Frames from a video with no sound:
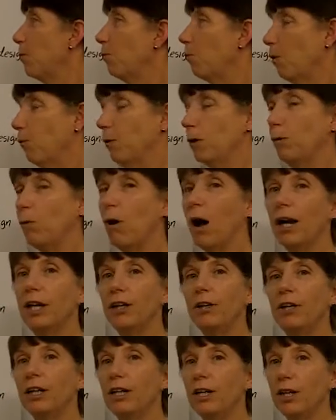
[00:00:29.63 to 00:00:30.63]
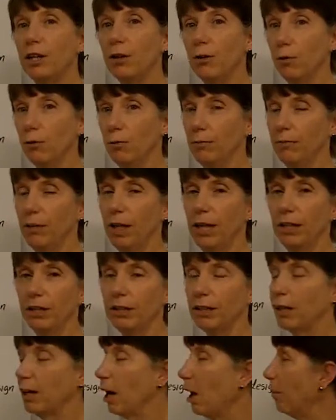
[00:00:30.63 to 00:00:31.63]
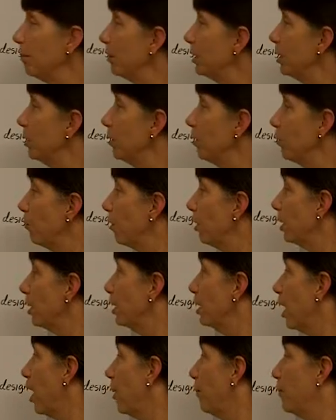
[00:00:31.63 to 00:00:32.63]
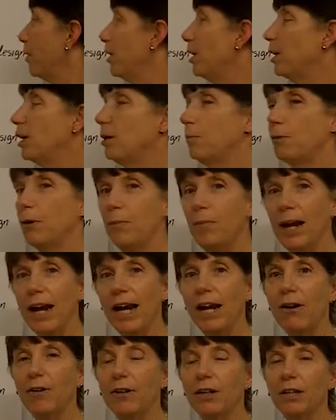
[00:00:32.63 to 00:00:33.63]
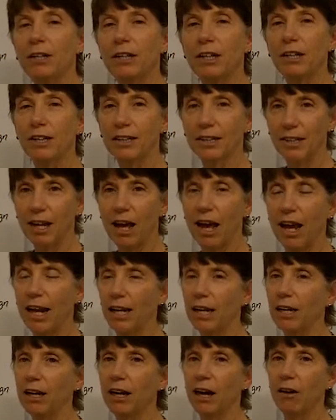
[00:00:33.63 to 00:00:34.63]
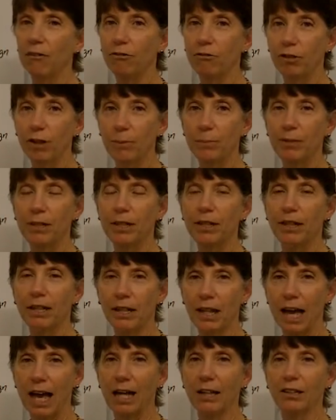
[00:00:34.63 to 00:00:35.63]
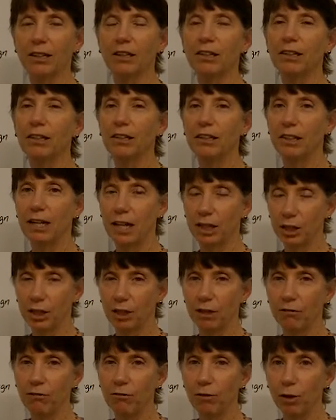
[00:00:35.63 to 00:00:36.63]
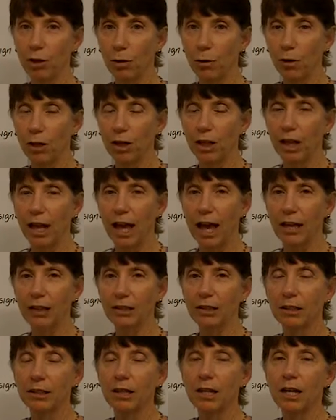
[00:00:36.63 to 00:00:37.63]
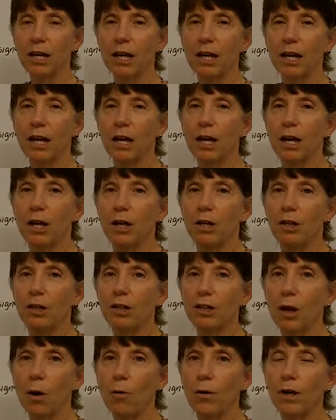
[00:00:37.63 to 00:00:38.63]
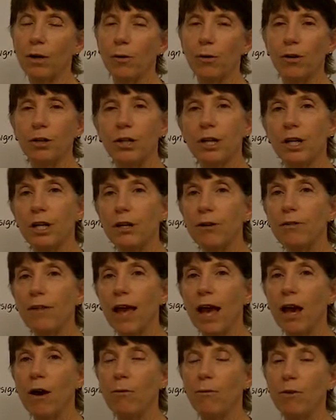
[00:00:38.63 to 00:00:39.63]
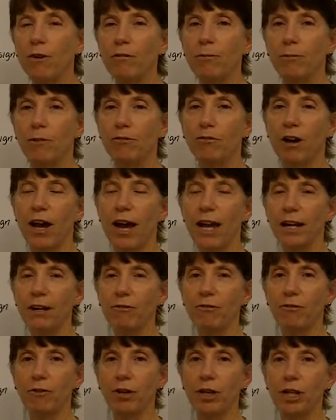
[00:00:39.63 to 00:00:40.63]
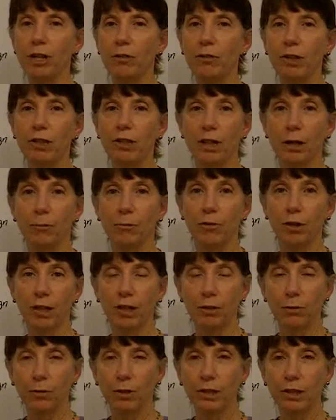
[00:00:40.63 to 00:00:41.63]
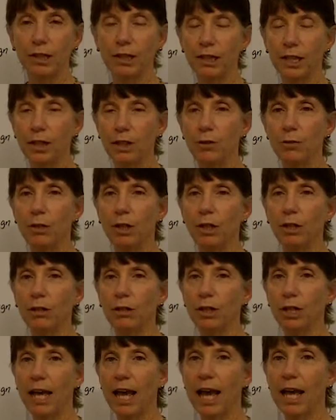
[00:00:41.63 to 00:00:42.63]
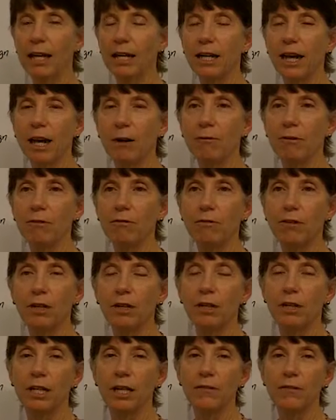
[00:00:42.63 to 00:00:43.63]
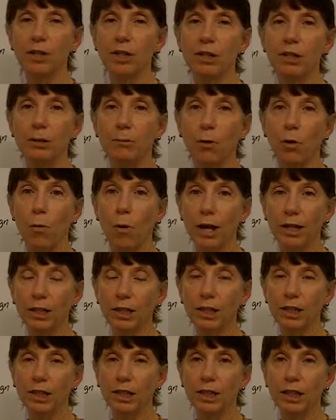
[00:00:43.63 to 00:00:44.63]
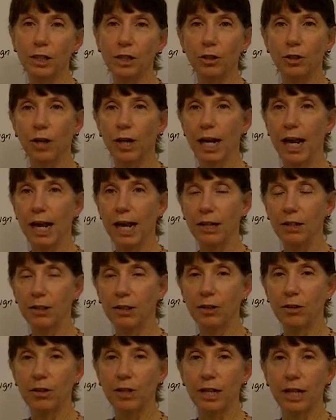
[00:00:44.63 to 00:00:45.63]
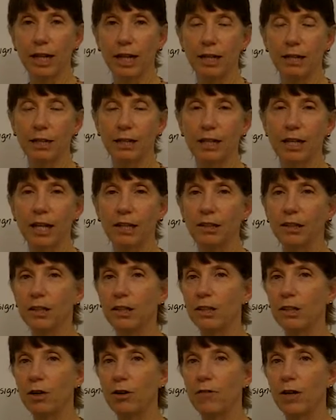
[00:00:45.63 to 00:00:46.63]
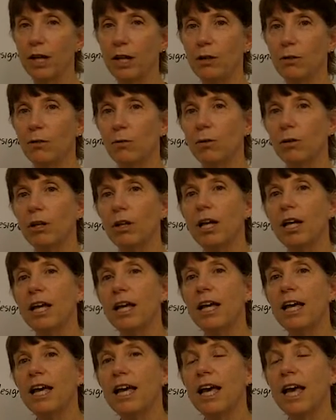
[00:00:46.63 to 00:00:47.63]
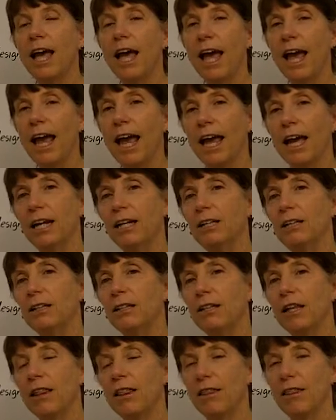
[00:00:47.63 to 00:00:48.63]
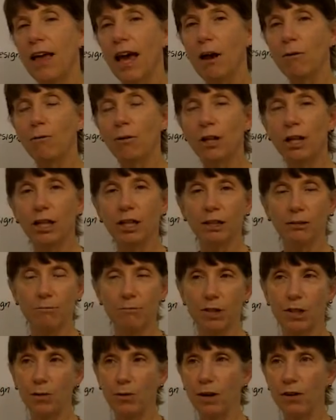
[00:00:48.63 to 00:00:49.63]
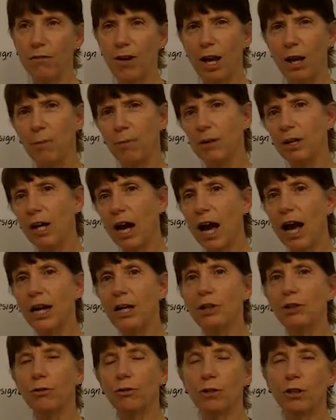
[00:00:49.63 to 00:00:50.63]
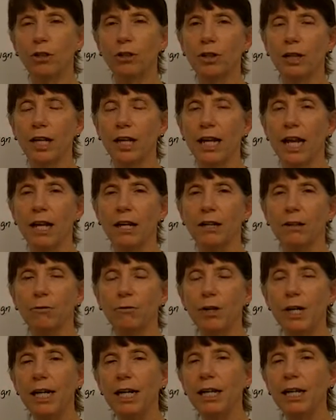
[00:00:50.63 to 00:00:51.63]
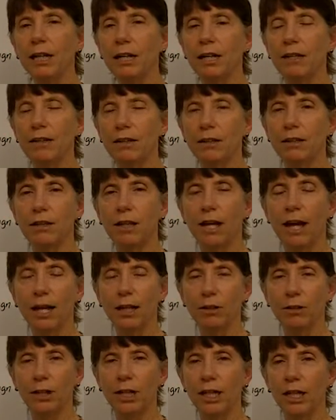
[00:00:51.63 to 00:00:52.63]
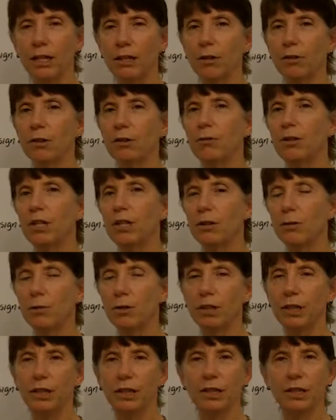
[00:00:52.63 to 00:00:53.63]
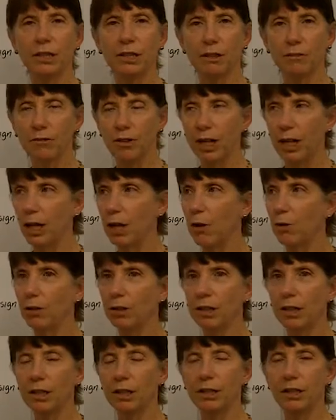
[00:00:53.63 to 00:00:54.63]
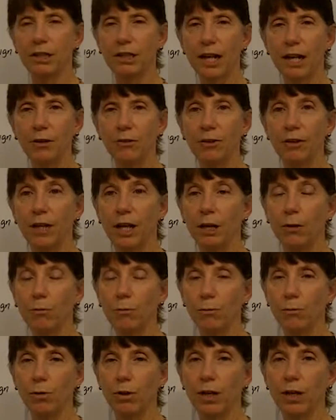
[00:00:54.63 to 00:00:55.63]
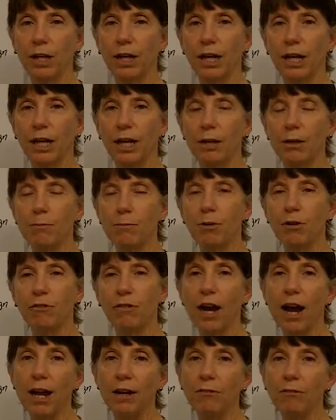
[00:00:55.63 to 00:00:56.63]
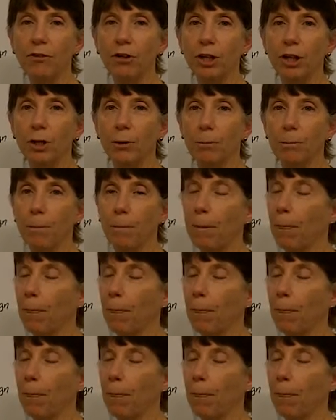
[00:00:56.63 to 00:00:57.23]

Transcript: What we want you to do is to come to the workshop prepared to design a flipped class session for your class. So in order to do that, we've provided for you some resources that you can look at, and we've given you some questions that you're going to answer in the test and survey tool. And that will sort of help guide your looking and reading and looking at those resources, the videos, etc., that we're going to provide for you.